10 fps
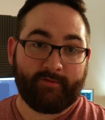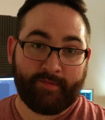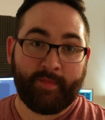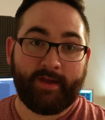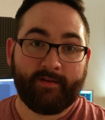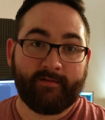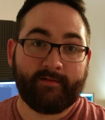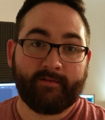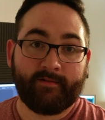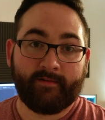Just me?
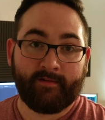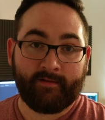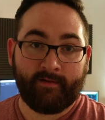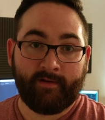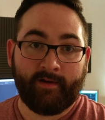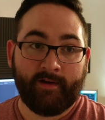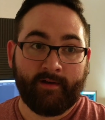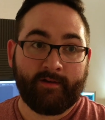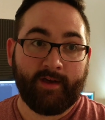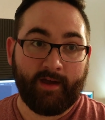
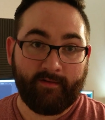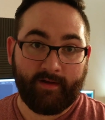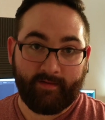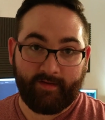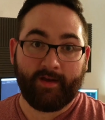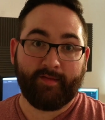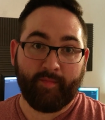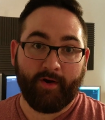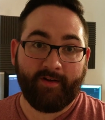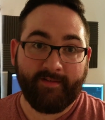Okay, I'll see you guys
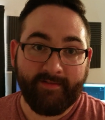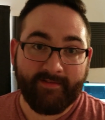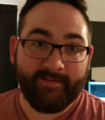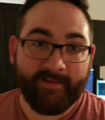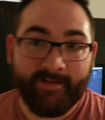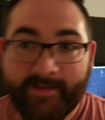tomorrow.